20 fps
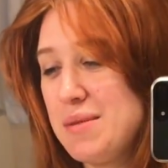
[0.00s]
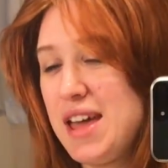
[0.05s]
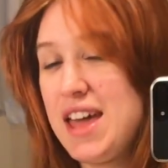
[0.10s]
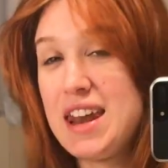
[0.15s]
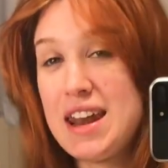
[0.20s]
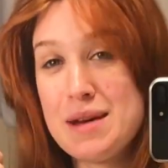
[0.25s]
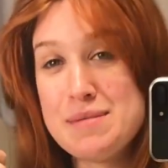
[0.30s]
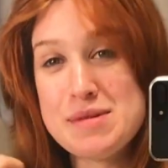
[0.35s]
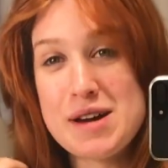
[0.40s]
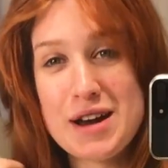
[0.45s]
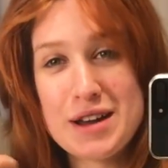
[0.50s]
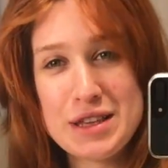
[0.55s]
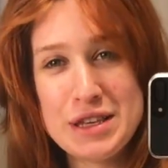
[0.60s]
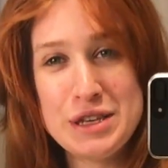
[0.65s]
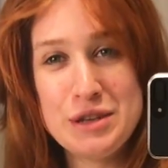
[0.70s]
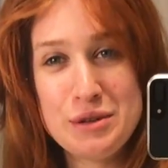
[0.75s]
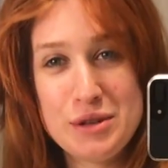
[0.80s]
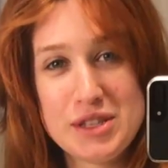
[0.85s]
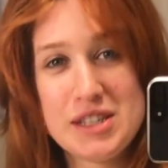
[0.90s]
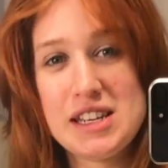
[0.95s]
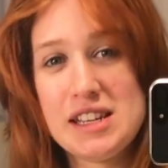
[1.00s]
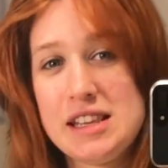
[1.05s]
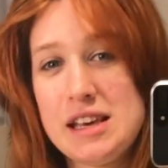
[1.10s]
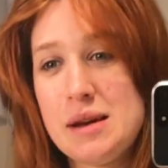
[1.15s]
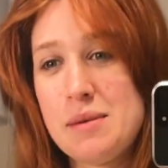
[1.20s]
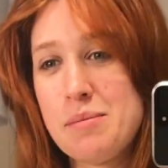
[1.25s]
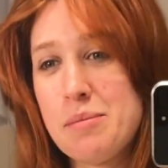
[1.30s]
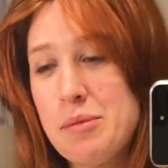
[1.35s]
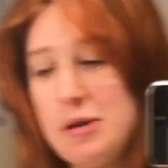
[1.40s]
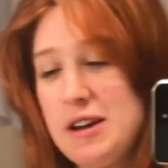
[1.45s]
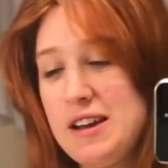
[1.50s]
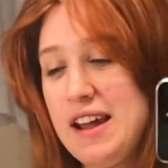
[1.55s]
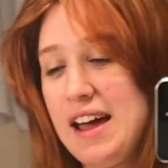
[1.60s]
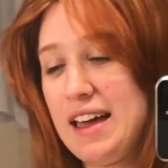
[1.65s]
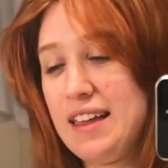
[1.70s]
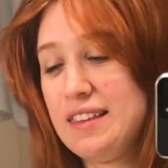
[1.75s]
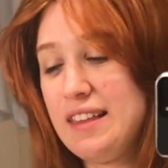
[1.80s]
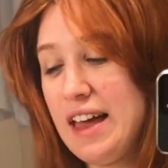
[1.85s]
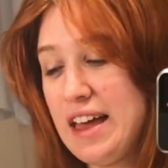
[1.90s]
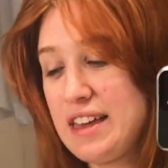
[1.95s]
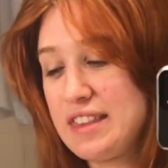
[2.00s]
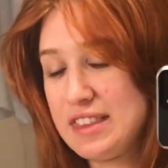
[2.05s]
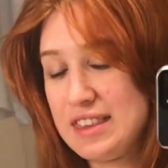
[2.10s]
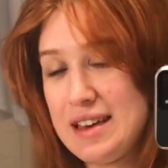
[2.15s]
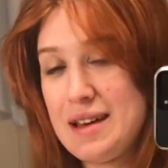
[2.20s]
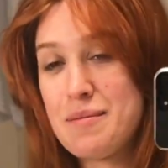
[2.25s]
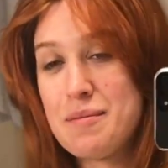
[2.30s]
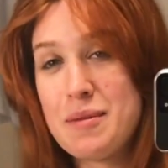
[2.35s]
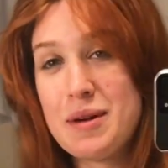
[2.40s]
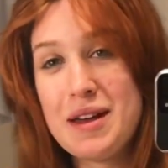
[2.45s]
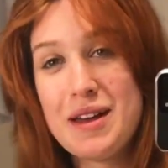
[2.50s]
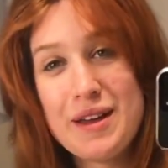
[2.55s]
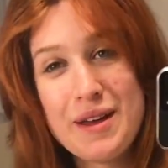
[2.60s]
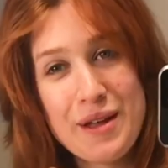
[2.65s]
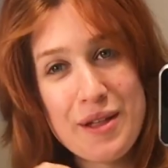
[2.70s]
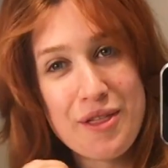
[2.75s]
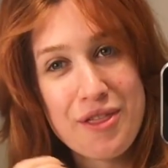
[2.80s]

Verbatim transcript: and I'm not used to them. But I like them.